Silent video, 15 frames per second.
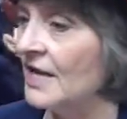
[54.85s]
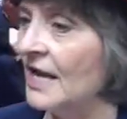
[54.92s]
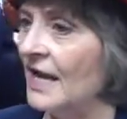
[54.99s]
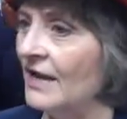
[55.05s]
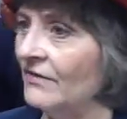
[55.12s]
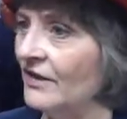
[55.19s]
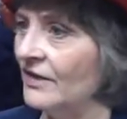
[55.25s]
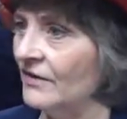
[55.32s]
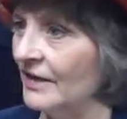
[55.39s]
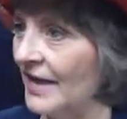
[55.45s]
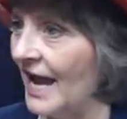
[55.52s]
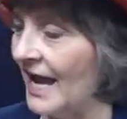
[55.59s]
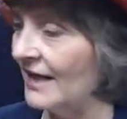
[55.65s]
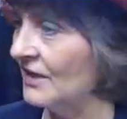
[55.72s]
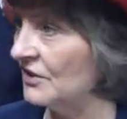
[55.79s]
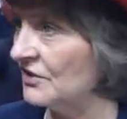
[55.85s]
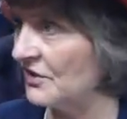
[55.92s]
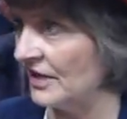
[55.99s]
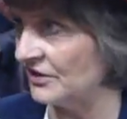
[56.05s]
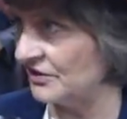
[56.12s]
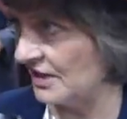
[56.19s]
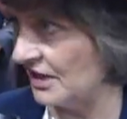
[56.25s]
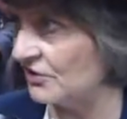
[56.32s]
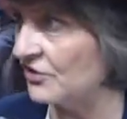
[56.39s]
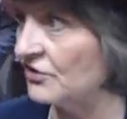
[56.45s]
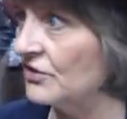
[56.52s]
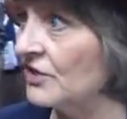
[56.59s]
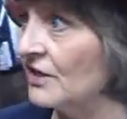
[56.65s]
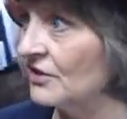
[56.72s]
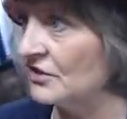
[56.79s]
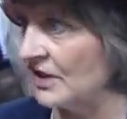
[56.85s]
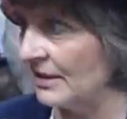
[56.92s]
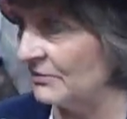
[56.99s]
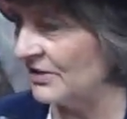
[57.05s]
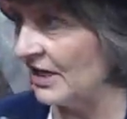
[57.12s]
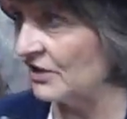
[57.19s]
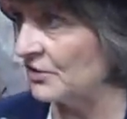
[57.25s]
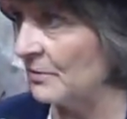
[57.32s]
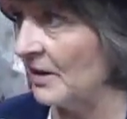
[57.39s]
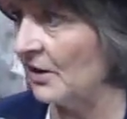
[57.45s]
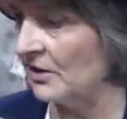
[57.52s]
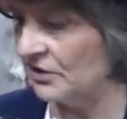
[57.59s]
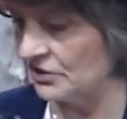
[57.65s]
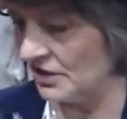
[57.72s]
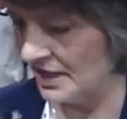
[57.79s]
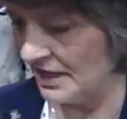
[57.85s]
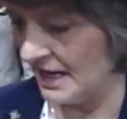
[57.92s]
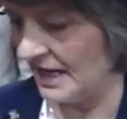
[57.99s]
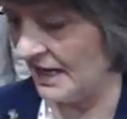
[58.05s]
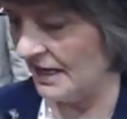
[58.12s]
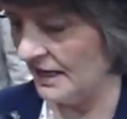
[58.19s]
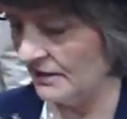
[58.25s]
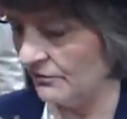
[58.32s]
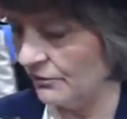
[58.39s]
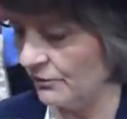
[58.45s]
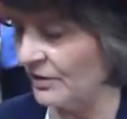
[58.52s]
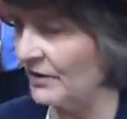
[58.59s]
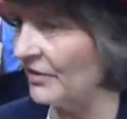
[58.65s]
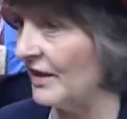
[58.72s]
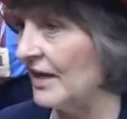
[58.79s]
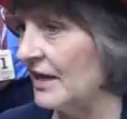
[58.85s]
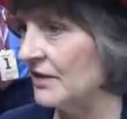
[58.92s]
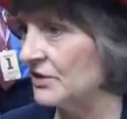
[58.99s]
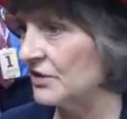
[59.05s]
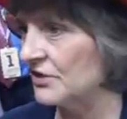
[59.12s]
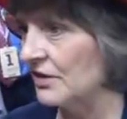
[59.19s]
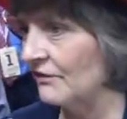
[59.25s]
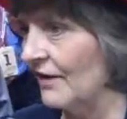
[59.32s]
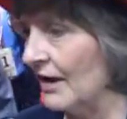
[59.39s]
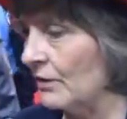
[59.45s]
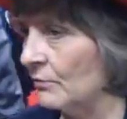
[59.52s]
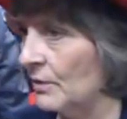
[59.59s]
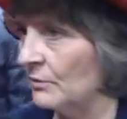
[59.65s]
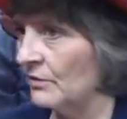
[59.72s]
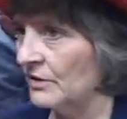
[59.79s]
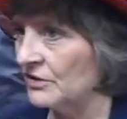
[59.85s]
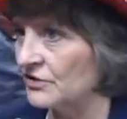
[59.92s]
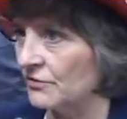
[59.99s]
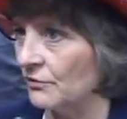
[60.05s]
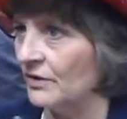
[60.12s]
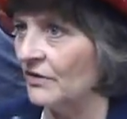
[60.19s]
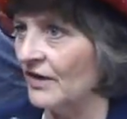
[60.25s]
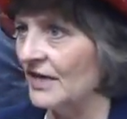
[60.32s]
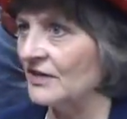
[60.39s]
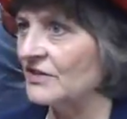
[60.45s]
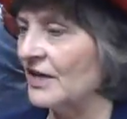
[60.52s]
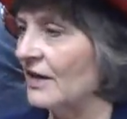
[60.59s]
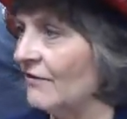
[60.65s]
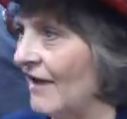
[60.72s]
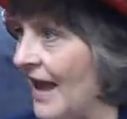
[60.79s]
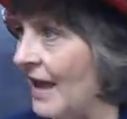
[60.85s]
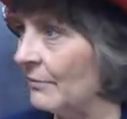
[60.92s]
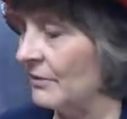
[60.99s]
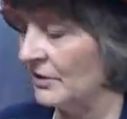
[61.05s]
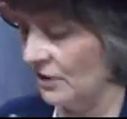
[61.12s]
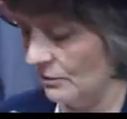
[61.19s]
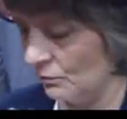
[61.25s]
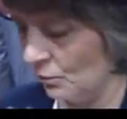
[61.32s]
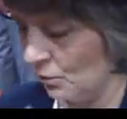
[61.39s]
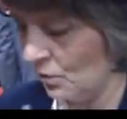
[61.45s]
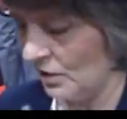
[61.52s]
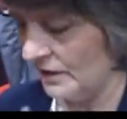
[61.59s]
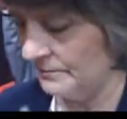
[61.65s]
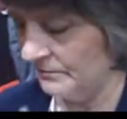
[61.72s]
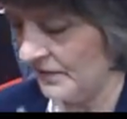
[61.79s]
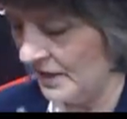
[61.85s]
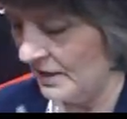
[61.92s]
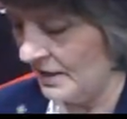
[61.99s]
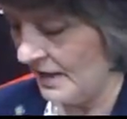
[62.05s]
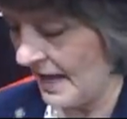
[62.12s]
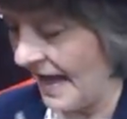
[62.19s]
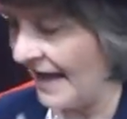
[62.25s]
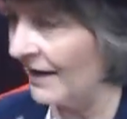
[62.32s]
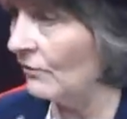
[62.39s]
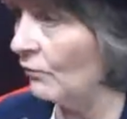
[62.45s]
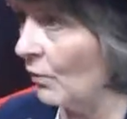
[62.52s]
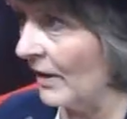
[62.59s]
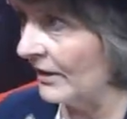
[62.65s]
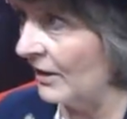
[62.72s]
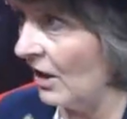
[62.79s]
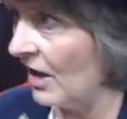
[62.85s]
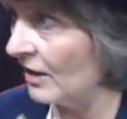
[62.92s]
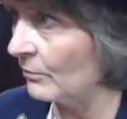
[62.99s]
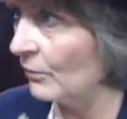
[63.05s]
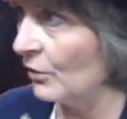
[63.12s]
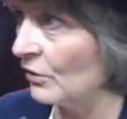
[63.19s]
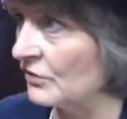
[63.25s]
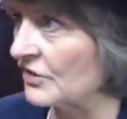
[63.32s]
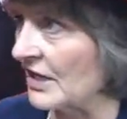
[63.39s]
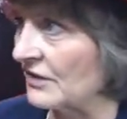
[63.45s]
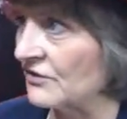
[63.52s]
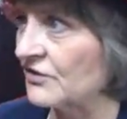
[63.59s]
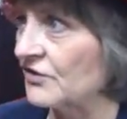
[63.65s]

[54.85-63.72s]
and in the 90s they sanctioned same-sex marriage. And three things, let's see if I can remember this, three things that have happened. Number one, out-of-wedlock births has